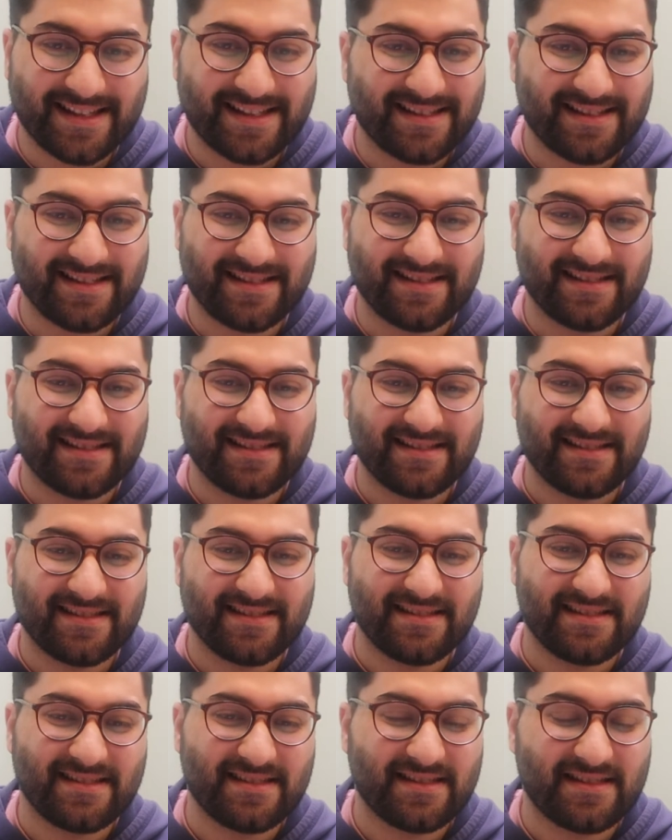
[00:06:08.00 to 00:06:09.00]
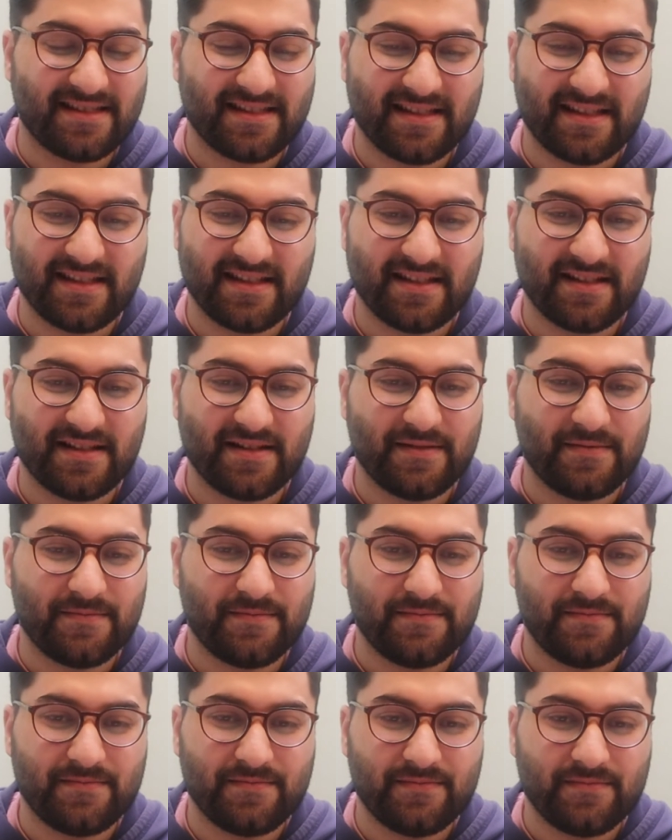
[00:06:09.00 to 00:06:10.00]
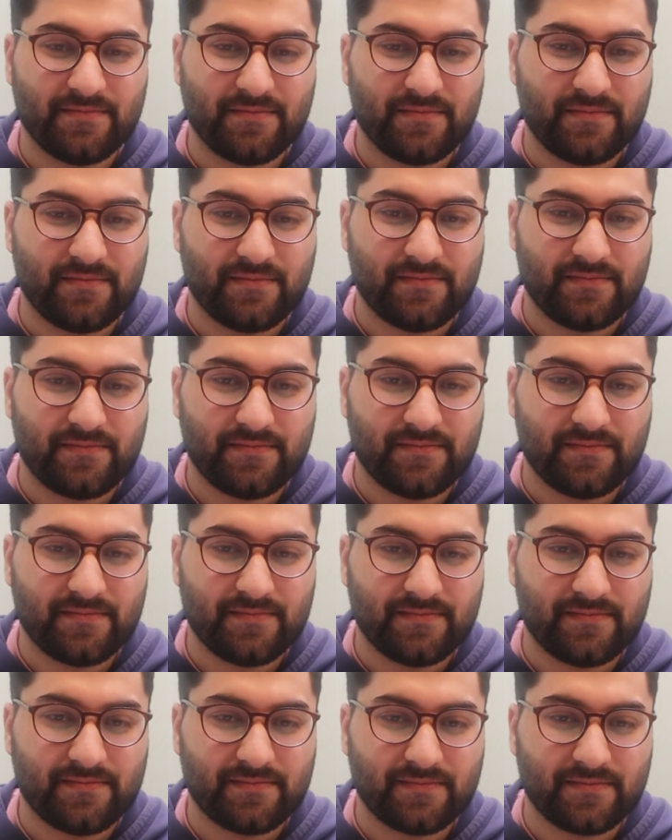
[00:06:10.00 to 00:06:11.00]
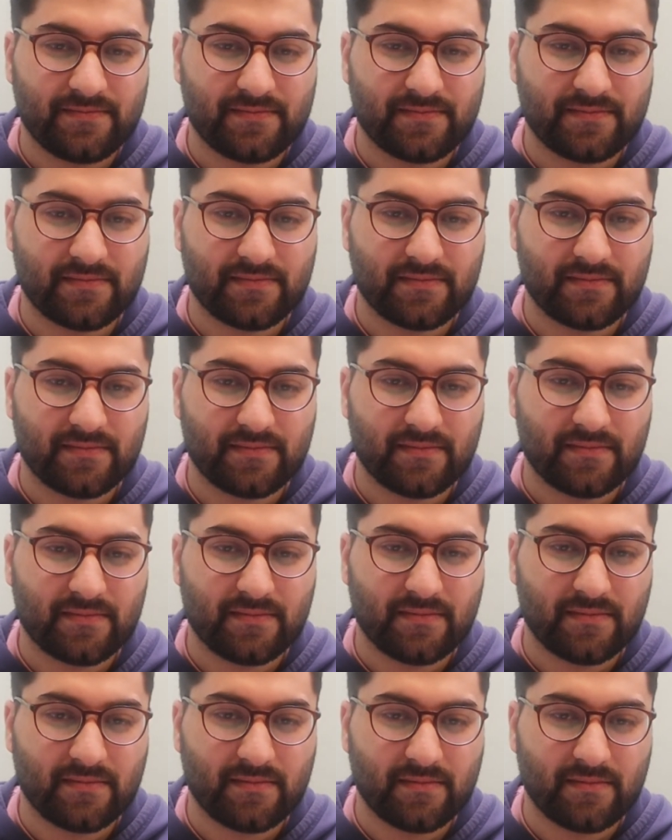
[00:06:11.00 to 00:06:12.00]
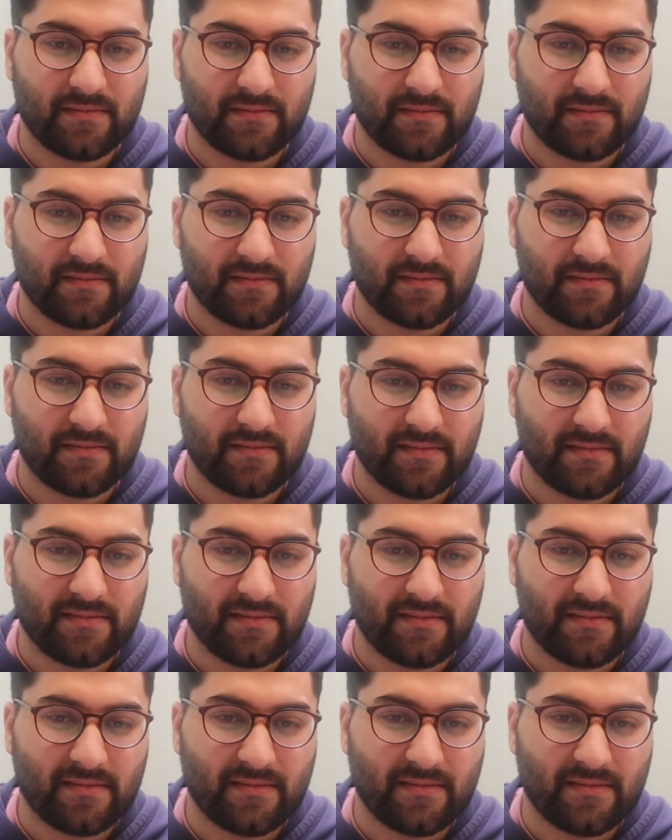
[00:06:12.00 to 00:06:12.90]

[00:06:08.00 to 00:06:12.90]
This person isn't speaking.